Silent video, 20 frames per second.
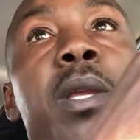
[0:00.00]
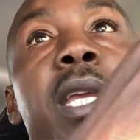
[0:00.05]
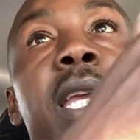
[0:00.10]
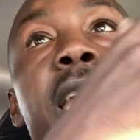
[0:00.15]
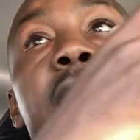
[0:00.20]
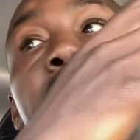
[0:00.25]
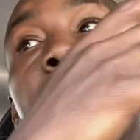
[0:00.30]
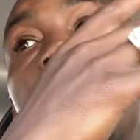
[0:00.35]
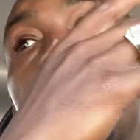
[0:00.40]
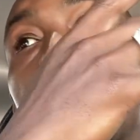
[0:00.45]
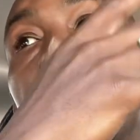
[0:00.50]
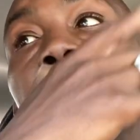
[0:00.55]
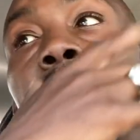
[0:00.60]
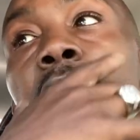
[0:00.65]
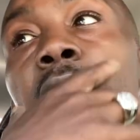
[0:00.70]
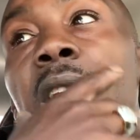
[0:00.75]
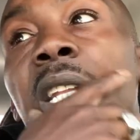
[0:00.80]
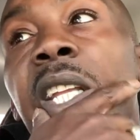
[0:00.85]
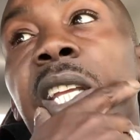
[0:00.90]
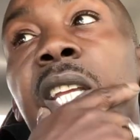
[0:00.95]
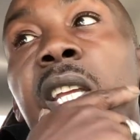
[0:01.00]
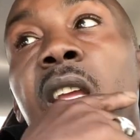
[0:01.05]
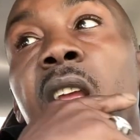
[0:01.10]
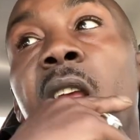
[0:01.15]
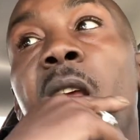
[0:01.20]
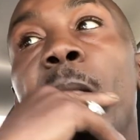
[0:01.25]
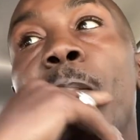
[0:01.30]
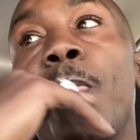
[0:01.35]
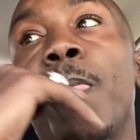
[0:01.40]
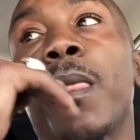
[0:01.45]
increasingly
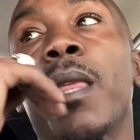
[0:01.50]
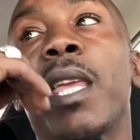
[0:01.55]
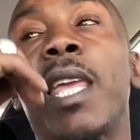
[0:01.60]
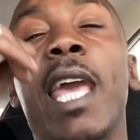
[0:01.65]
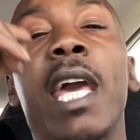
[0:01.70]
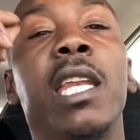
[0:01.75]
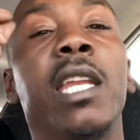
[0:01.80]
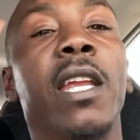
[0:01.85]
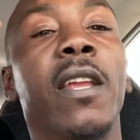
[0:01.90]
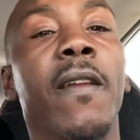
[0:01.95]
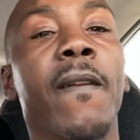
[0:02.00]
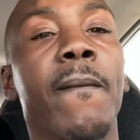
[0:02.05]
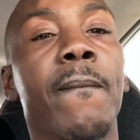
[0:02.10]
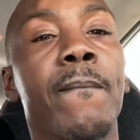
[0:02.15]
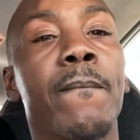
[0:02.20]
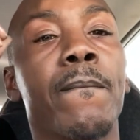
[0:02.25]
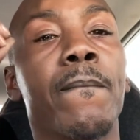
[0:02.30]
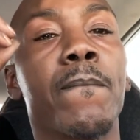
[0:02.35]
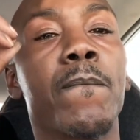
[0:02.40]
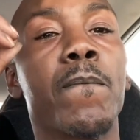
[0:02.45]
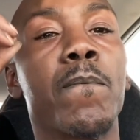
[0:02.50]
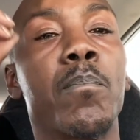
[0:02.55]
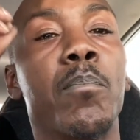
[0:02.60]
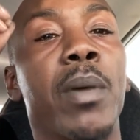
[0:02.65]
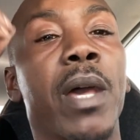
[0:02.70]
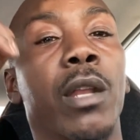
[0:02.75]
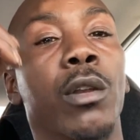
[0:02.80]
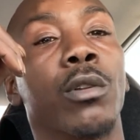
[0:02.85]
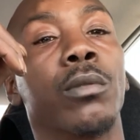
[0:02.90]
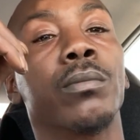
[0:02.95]
getting
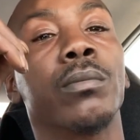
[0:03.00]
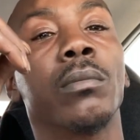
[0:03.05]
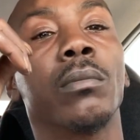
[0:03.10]
better.